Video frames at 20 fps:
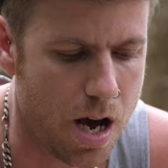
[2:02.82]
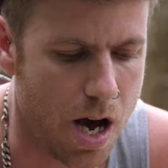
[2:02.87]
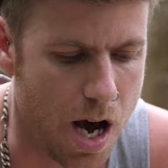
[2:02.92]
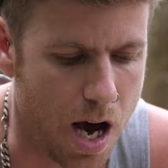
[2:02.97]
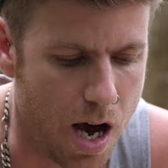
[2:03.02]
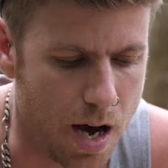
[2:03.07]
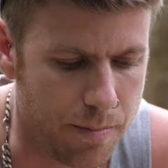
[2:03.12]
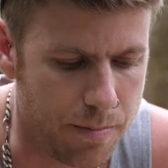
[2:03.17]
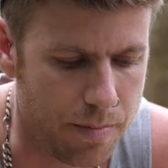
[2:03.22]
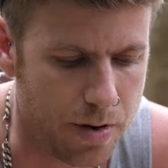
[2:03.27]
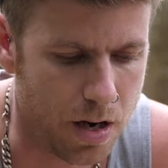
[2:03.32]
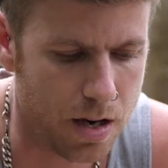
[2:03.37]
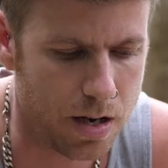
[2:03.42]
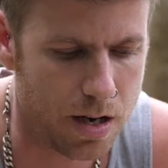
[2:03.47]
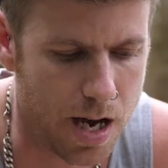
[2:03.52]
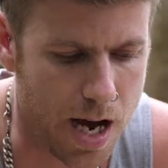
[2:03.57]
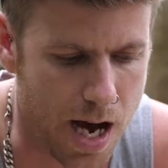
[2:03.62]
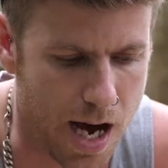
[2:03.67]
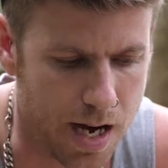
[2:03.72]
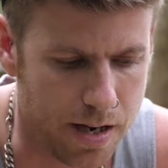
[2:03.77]
and
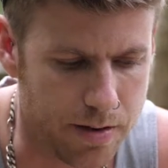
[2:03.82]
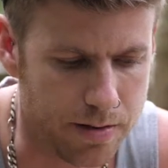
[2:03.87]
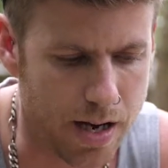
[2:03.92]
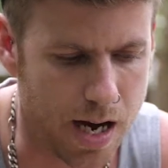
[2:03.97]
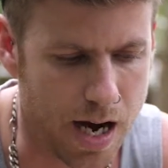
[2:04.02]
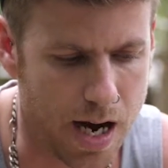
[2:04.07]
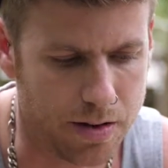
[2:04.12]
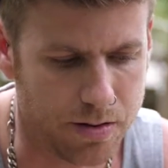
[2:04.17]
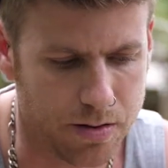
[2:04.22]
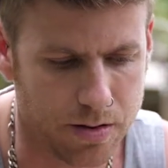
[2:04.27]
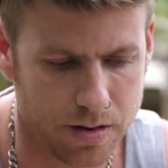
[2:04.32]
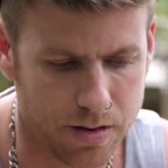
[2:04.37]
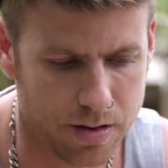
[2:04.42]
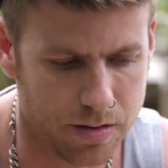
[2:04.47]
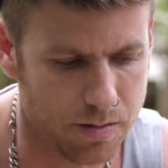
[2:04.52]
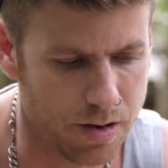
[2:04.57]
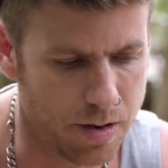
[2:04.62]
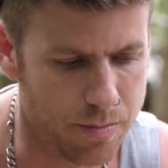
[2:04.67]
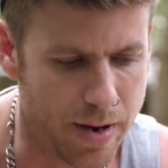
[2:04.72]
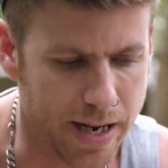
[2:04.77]
it had
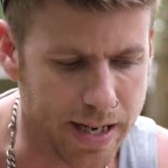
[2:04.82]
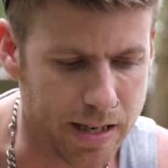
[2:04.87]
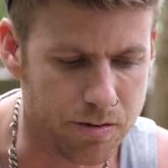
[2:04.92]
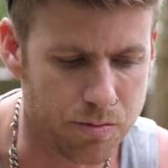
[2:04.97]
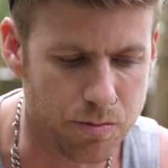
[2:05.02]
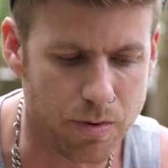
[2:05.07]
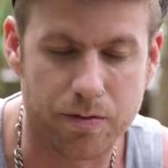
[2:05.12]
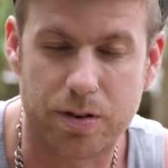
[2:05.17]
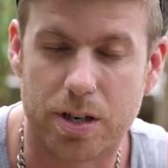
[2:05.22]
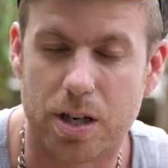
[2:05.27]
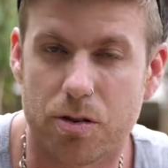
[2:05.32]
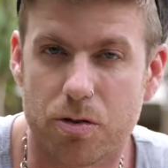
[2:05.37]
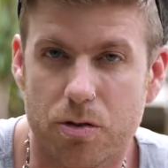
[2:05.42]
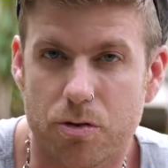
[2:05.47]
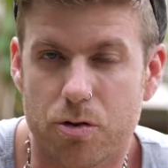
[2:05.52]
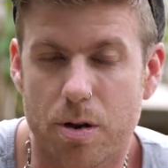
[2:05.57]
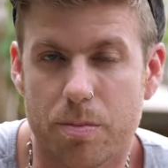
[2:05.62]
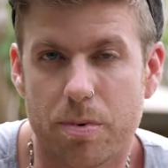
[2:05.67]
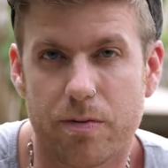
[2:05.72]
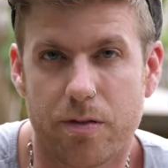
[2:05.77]
amazing reviews on
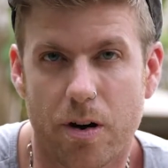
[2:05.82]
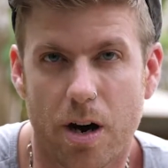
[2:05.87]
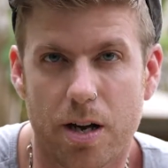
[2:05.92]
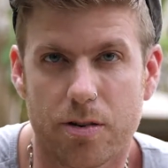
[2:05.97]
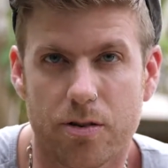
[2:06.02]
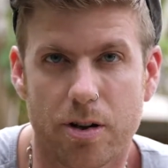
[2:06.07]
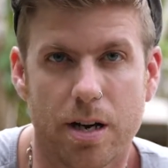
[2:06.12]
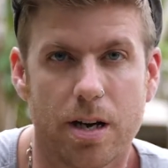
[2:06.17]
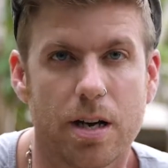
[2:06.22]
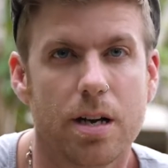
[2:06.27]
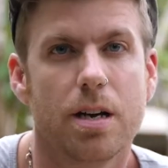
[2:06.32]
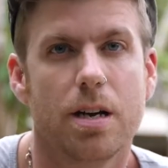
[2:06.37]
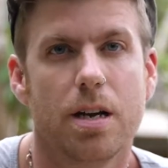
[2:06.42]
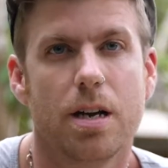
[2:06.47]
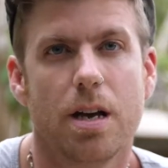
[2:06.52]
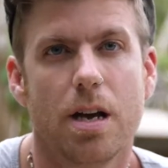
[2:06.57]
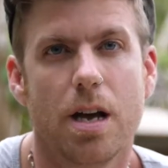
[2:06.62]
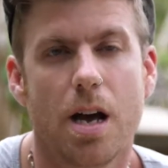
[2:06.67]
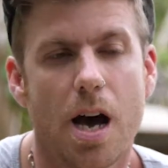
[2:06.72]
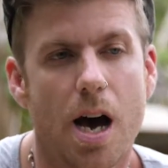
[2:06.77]
TripAdvisor,
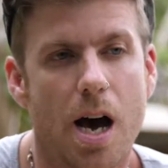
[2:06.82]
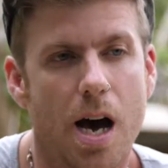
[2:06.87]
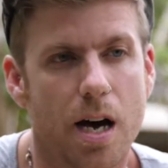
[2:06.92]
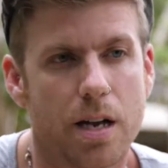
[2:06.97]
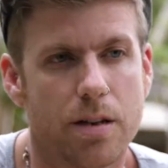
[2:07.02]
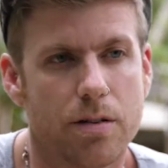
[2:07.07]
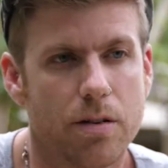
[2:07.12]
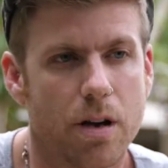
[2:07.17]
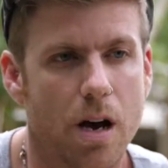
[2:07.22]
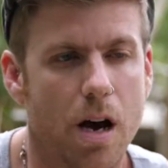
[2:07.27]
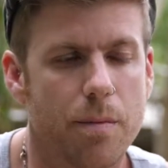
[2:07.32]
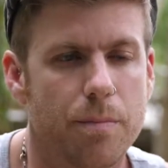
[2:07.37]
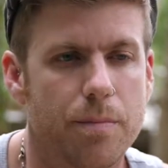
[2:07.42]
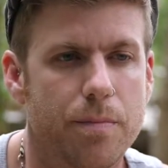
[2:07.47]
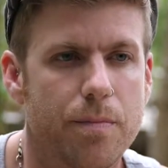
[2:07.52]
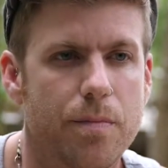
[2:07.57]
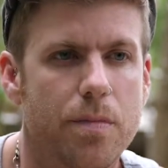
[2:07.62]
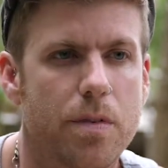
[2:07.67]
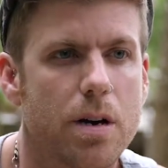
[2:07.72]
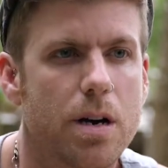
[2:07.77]
and
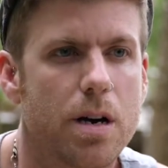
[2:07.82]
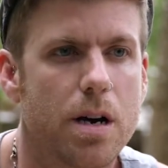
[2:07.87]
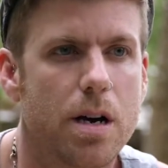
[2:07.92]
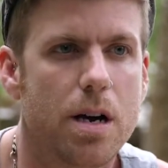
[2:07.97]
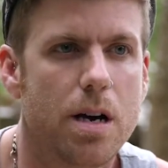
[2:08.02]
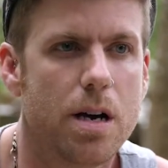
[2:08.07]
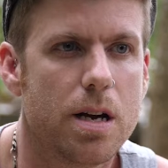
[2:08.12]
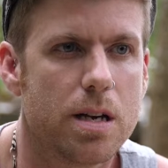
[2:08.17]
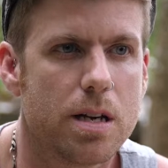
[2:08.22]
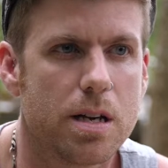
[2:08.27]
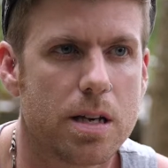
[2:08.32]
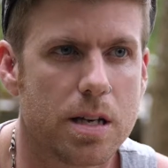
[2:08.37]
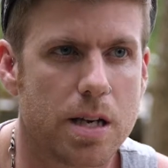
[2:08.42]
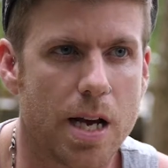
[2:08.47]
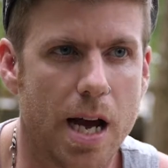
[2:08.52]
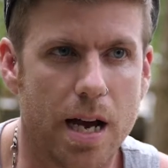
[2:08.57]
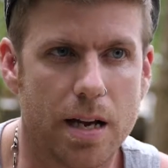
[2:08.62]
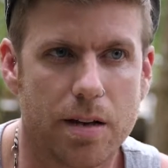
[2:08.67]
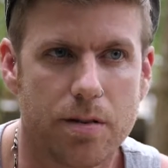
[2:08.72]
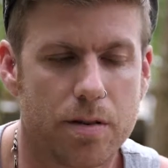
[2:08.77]

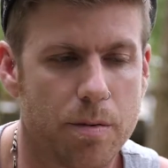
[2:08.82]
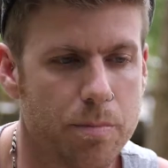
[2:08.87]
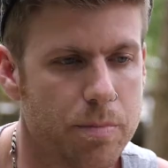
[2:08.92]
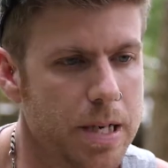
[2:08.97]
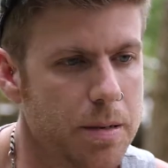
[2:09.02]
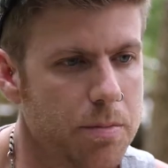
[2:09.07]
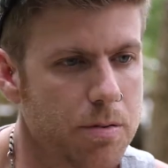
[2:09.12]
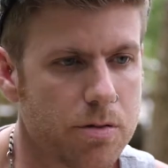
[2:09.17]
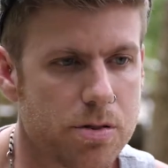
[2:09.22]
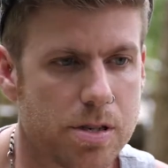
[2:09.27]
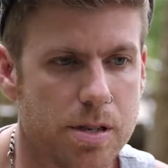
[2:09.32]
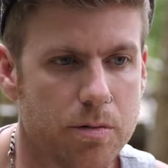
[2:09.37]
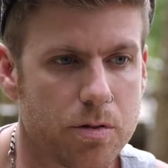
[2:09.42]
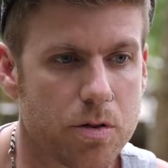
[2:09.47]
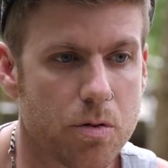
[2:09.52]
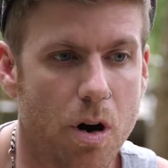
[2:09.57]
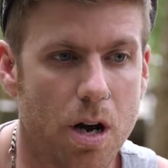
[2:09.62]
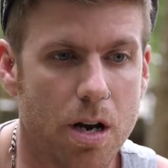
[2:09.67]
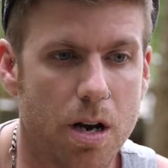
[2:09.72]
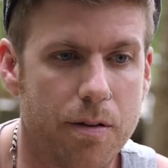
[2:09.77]
the people seemed
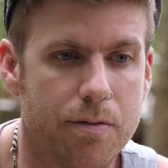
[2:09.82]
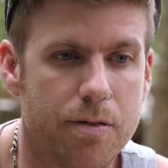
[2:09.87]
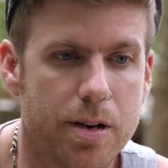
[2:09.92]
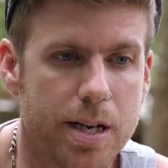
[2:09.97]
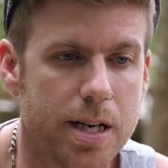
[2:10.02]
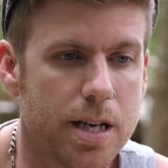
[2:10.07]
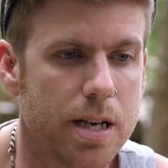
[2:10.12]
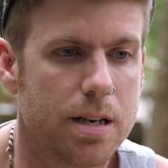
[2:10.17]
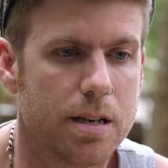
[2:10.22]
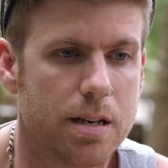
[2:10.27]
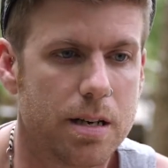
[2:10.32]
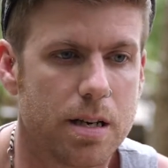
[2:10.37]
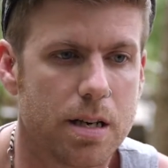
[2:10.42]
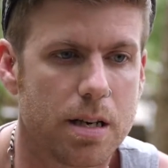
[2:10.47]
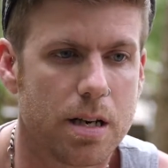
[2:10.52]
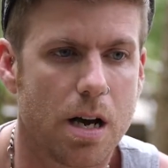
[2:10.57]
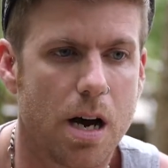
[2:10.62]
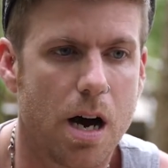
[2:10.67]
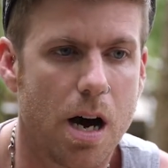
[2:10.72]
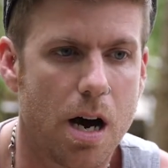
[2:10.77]
quite lovely, and
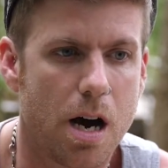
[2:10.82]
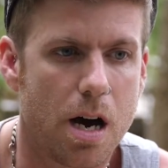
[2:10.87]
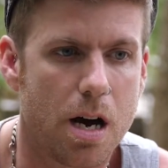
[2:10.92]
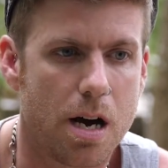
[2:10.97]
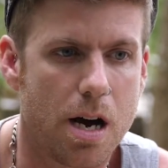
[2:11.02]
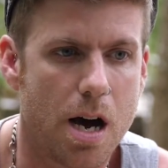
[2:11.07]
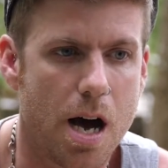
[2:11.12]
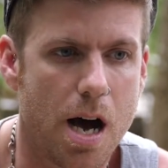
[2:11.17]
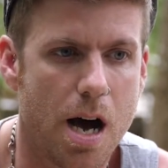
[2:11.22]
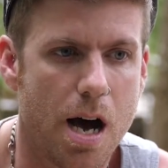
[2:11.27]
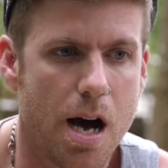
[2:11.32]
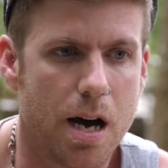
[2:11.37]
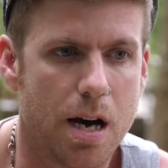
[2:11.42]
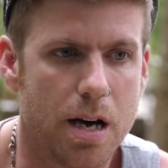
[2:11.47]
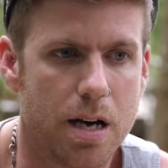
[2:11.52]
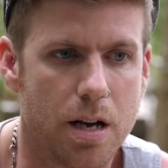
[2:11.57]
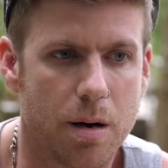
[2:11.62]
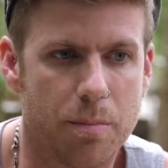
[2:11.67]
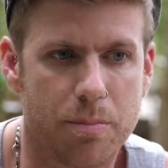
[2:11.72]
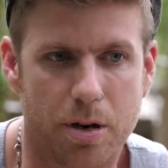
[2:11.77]

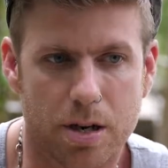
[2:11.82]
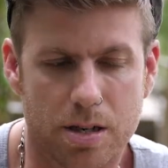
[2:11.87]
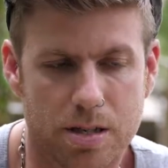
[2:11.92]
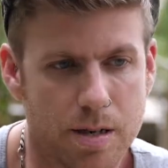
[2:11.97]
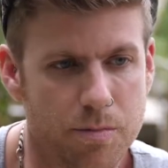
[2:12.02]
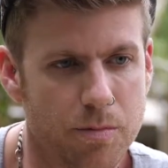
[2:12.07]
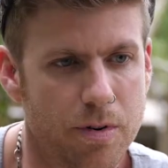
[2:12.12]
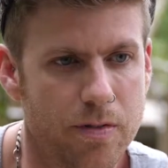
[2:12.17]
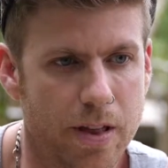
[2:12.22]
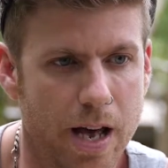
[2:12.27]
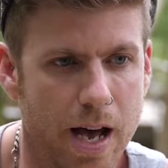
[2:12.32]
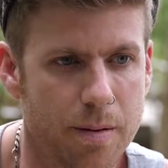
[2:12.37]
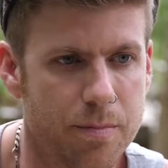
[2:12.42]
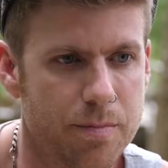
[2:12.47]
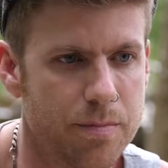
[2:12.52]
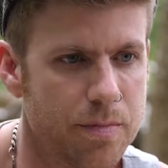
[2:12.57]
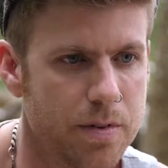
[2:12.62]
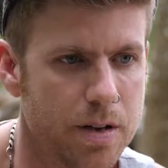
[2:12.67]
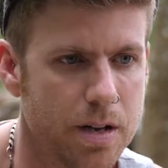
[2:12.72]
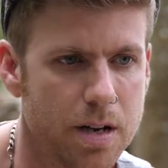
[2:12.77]
I booked in with
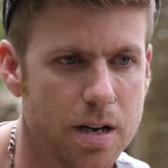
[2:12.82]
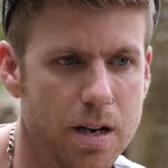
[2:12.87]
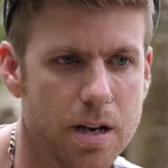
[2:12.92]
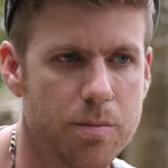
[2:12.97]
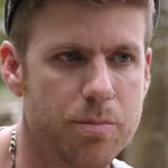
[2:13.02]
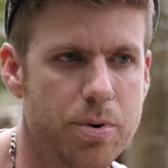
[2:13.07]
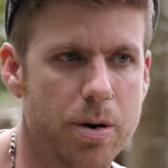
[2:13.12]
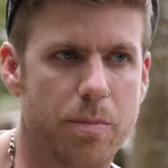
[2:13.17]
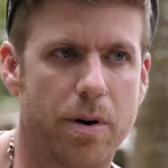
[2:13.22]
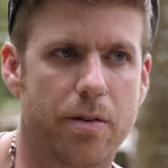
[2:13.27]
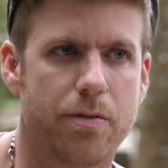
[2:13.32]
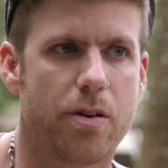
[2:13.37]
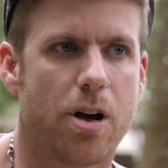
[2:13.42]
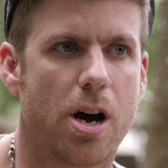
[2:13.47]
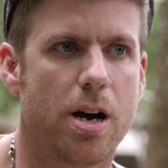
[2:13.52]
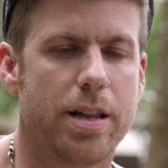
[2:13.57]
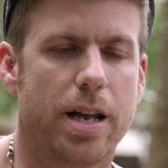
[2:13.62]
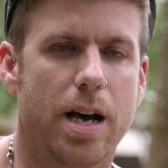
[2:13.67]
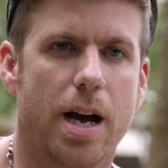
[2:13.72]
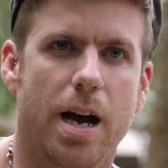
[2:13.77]
them, booked my
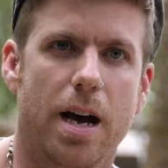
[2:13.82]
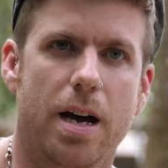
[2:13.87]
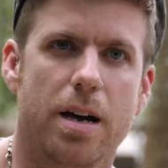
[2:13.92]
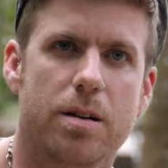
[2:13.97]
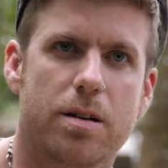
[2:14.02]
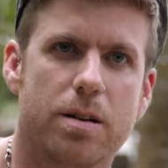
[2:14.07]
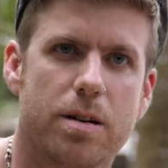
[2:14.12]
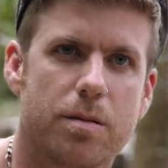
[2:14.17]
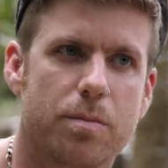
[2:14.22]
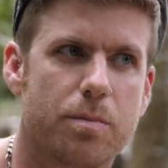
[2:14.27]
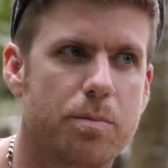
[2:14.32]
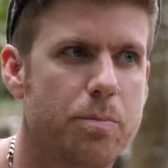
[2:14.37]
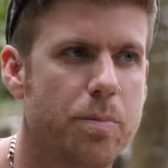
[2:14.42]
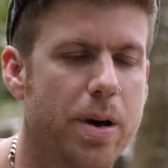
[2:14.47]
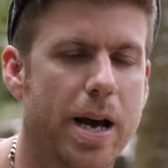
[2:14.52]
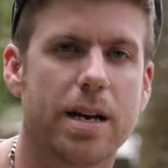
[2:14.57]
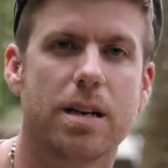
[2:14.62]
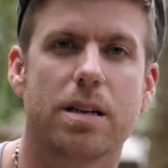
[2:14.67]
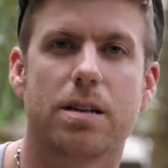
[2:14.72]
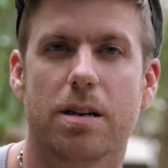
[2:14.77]
flight there,
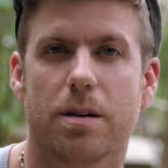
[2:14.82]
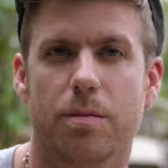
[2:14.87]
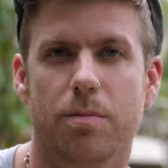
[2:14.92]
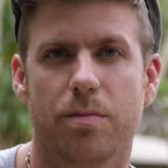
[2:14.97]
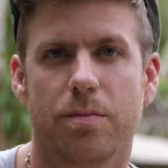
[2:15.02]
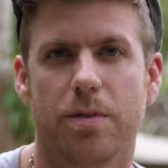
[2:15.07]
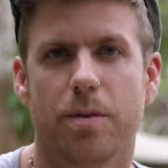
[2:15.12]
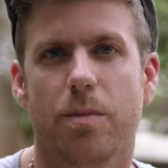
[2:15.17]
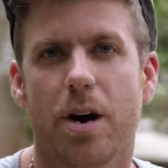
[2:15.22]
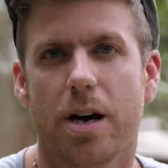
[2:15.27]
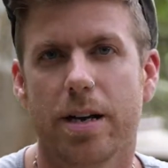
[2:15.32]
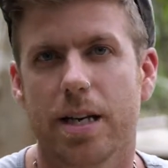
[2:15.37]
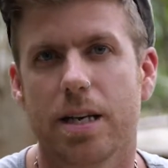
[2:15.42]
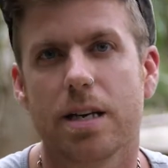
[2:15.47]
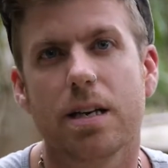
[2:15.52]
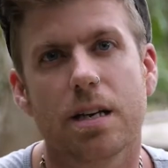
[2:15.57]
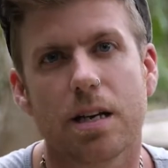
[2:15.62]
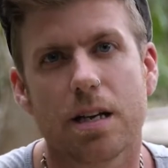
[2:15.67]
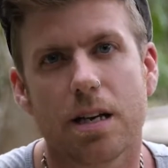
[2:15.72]
paid them the money,